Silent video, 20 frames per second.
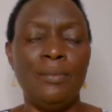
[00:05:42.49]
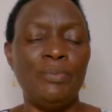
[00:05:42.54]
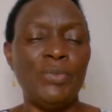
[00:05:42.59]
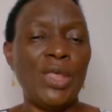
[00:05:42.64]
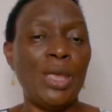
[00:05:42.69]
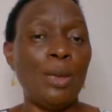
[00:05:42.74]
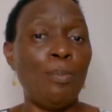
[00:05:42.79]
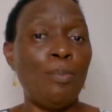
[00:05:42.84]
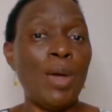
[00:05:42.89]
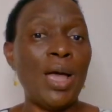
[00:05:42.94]

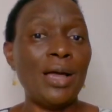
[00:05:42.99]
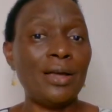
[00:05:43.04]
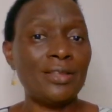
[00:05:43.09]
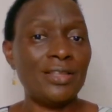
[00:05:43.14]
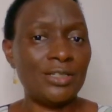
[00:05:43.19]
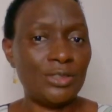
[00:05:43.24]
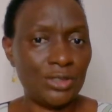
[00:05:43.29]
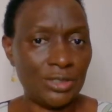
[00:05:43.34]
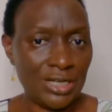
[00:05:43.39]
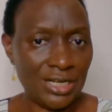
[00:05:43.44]
They pack
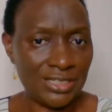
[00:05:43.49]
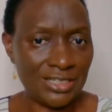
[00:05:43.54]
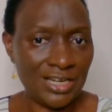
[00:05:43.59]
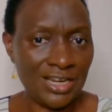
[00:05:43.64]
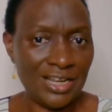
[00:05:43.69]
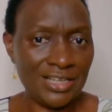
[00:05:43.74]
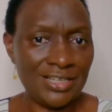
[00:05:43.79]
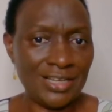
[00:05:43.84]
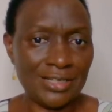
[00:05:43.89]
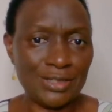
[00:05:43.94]
the, the
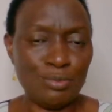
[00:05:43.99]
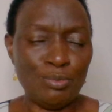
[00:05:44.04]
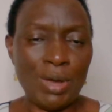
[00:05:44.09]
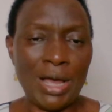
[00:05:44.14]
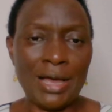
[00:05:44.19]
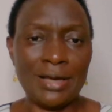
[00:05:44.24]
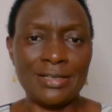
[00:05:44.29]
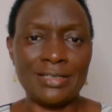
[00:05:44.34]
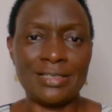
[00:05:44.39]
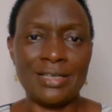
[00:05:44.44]
teenager's
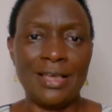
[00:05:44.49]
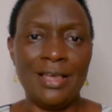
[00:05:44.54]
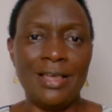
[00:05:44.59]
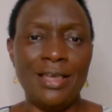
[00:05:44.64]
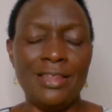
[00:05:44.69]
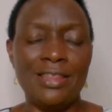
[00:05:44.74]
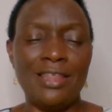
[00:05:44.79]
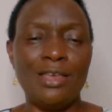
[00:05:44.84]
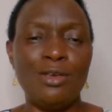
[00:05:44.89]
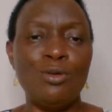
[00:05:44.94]
bags.
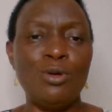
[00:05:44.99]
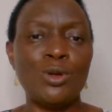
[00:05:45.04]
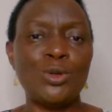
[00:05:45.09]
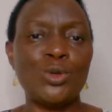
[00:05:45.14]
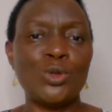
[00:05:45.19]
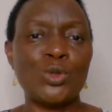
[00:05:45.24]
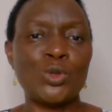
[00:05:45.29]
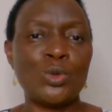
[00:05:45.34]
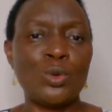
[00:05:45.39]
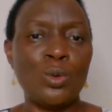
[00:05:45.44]
They go
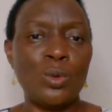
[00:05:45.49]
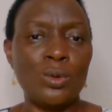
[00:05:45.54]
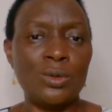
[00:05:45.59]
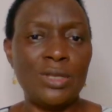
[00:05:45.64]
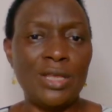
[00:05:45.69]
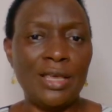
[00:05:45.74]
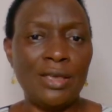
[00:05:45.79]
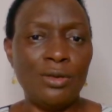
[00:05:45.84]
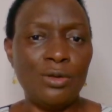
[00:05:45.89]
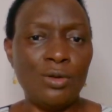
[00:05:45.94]
to school.
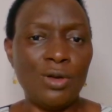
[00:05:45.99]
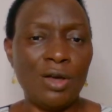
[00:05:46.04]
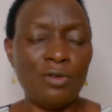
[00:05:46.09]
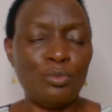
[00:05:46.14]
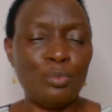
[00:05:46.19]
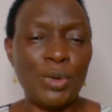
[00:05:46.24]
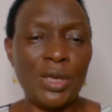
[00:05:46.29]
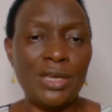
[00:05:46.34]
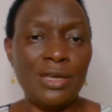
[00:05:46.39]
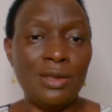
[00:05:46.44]
They you
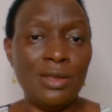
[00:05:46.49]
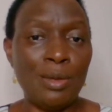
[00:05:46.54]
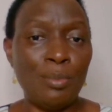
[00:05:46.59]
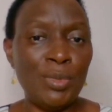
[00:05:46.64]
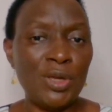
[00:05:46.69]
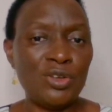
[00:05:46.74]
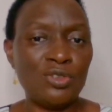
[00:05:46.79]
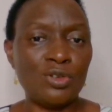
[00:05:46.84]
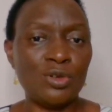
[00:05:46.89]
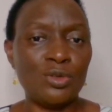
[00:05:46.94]
have paid the
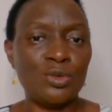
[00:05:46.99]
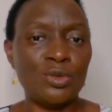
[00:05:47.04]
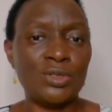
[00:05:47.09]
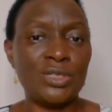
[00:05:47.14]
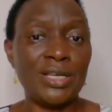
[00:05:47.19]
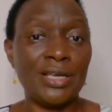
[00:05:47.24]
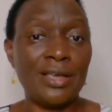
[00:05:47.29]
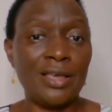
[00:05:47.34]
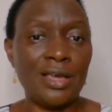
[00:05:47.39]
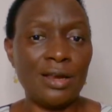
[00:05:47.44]
matron to
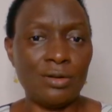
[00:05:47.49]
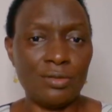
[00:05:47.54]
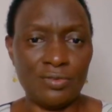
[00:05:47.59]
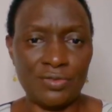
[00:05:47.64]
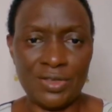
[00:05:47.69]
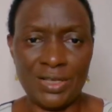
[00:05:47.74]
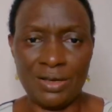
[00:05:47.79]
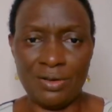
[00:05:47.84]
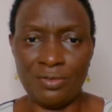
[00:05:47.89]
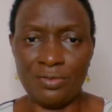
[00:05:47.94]
take care
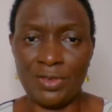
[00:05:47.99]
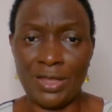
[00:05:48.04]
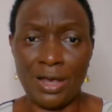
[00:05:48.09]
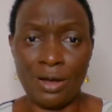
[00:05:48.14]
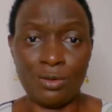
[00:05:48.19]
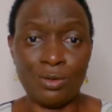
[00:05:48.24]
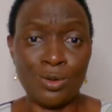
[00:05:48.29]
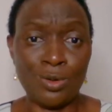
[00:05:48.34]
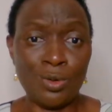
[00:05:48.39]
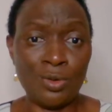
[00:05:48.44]
of, the, of
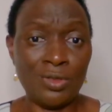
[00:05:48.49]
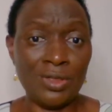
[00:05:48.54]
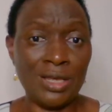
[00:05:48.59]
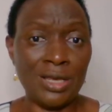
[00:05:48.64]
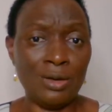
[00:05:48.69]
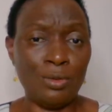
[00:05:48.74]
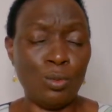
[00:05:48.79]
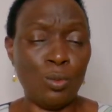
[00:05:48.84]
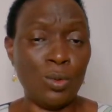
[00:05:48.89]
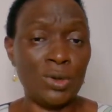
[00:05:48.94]
their
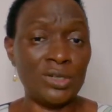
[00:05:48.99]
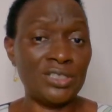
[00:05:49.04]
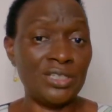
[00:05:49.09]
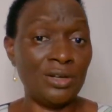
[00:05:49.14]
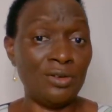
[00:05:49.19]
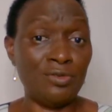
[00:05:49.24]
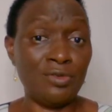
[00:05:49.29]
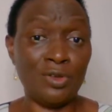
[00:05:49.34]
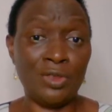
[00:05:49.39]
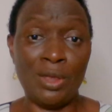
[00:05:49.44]
clothing,
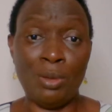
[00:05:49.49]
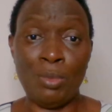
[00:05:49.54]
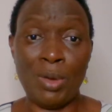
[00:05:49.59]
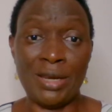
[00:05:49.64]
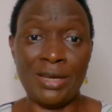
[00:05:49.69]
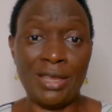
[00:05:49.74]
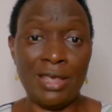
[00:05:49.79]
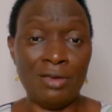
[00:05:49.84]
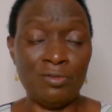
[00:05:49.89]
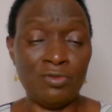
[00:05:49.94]
washing for them
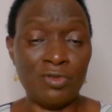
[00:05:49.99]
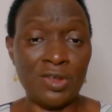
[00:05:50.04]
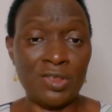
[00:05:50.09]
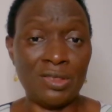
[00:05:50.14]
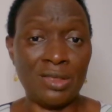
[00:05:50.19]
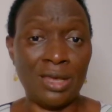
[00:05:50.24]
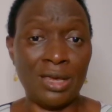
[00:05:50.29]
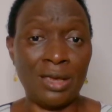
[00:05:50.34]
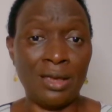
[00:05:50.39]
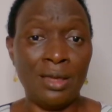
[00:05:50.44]
and
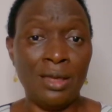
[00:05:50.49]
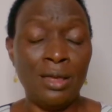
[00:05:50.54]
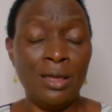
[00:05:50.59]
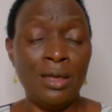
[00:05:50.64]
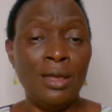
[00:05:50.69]
everything.